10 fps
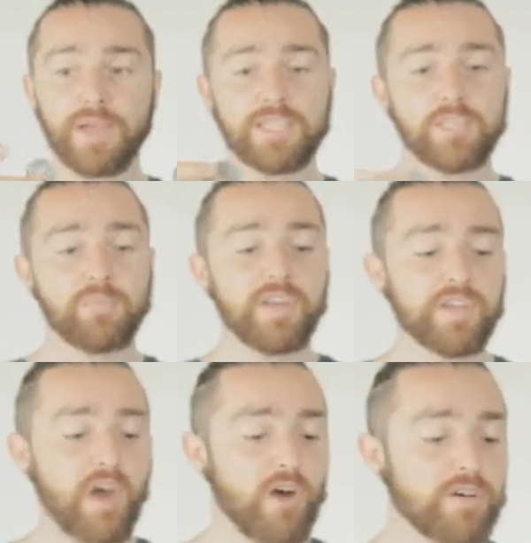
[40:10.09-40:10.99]
I could split a
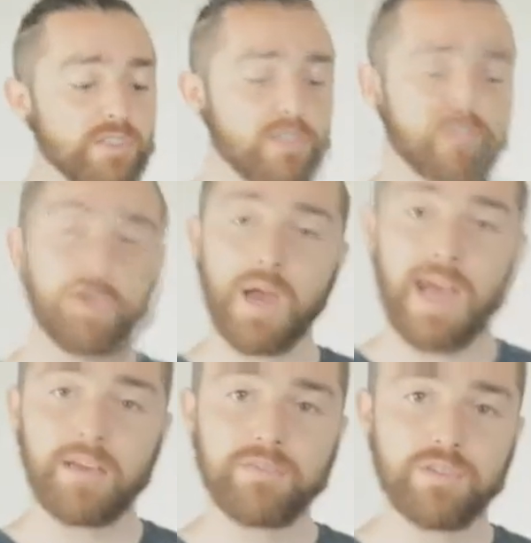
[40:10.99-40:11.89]
dollar into two
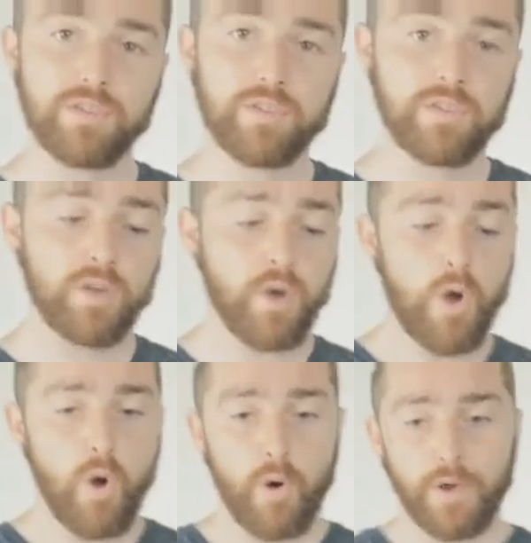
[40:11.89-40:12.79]
halves,
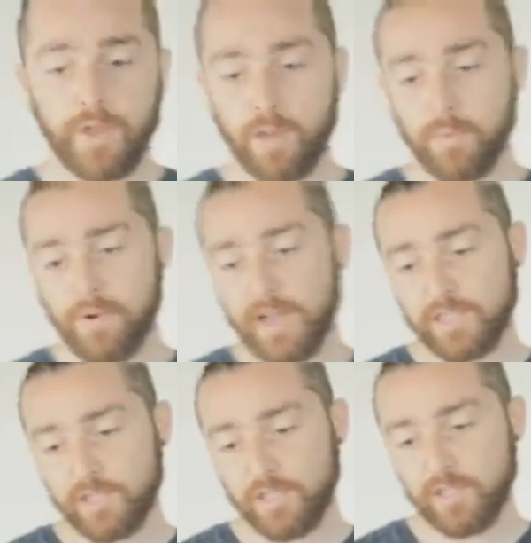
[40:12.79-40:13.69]
or I can
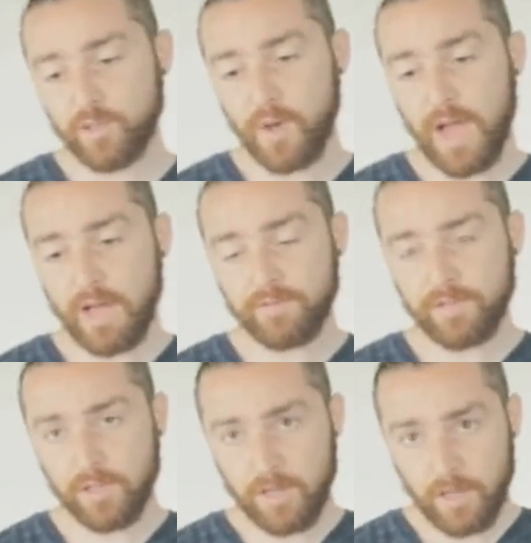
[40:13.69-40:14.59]
compress the two
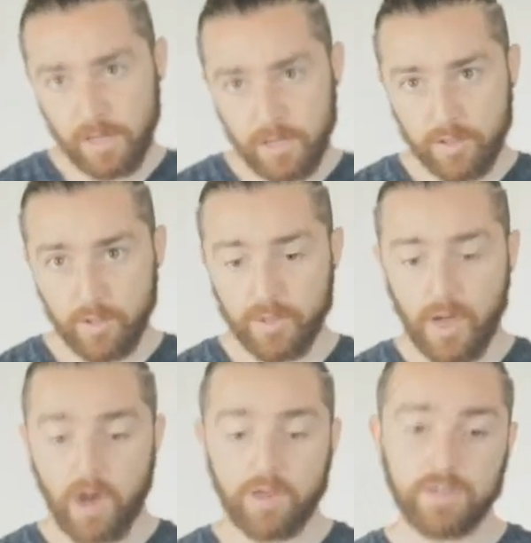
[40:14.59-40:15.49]
halves into a
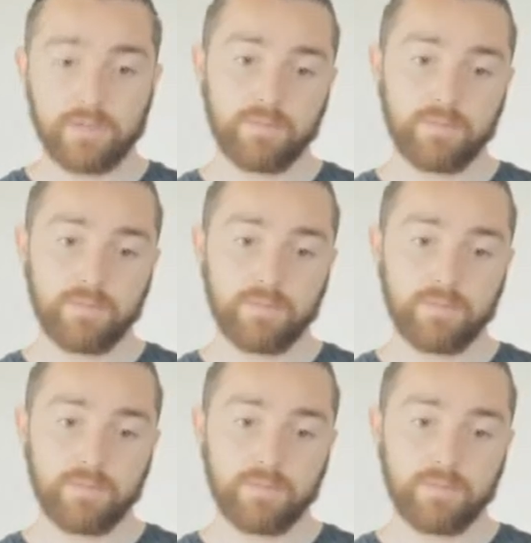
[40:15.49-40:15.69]
dollar.